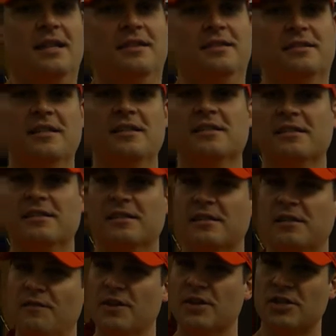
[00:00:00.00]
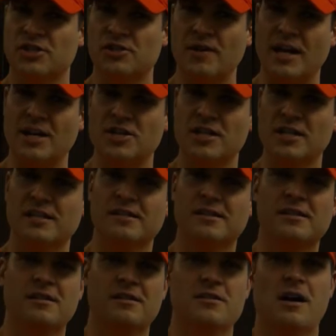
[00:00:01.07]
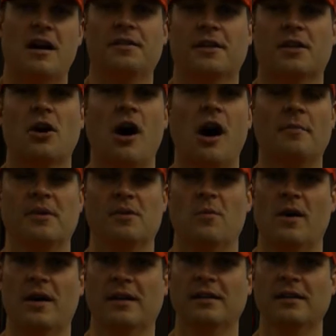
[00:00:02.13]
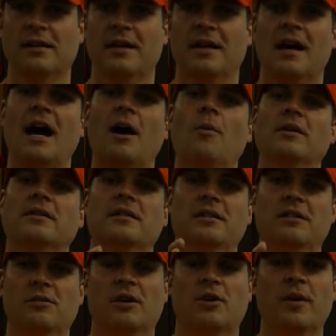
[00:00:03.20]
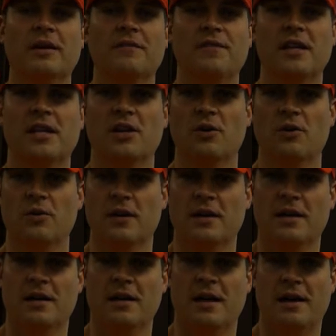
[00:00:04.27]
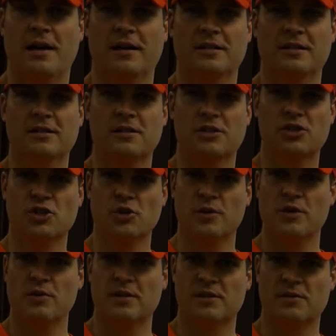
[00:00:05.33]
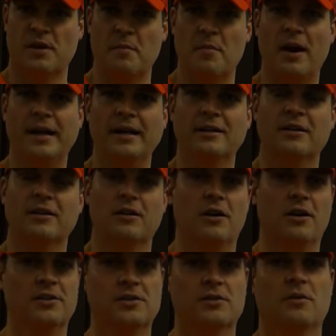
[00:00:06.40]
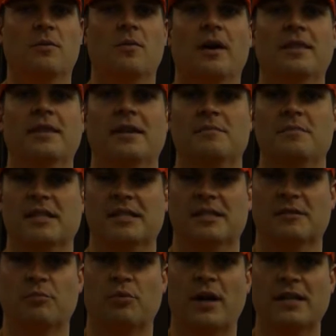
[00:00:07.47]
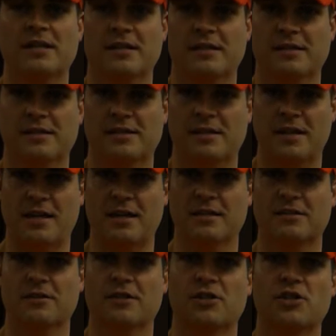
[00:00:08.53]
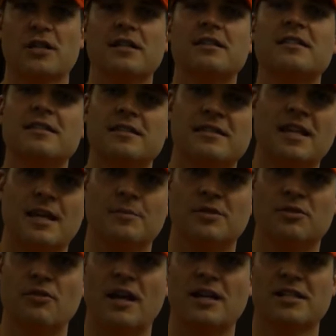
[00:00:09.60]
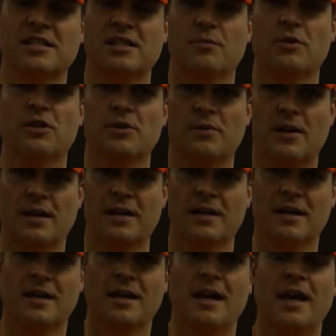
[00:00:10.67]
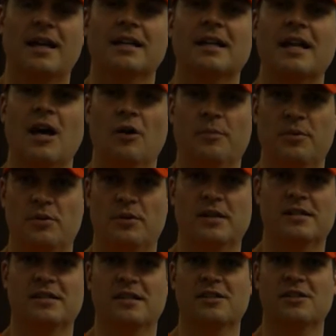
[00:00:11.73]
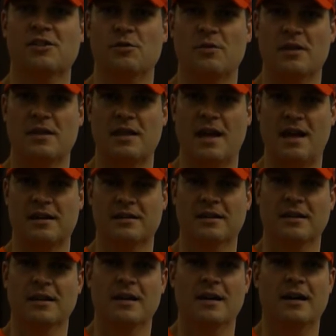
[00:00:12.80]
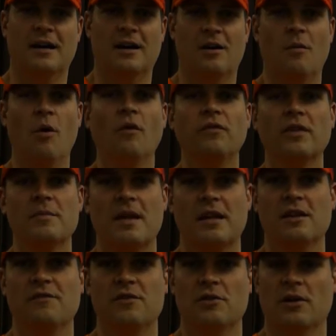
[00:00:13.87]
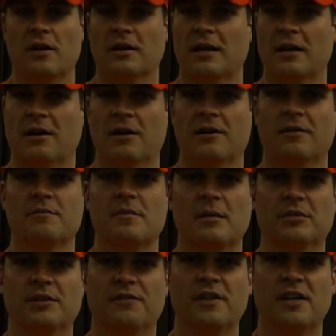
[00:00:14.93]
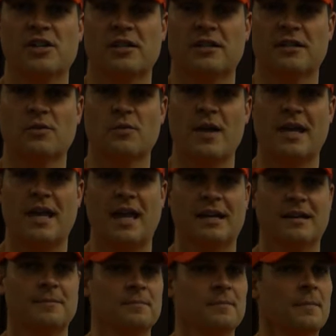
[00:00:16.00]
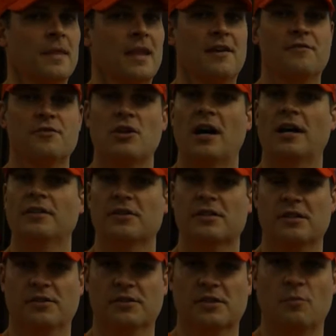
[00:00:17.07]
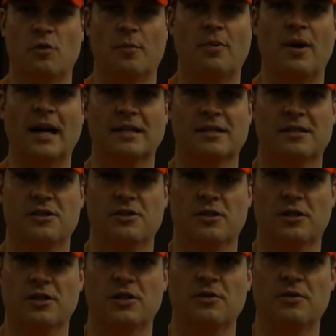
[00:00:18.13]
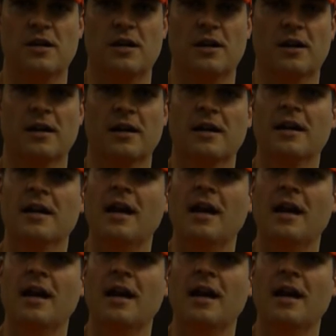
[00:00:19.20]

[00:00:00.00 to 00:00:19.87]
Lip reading: Since this division strategy is not the common one, I wanted to do a quick video just to show you as a reminder, also one that Mrs. Price can see so that she can see the same strategy that we're doing and can help you and assist you in that. Hopefully many of you are able to finish it this weekend. If not, there's still some more practice that you can do here.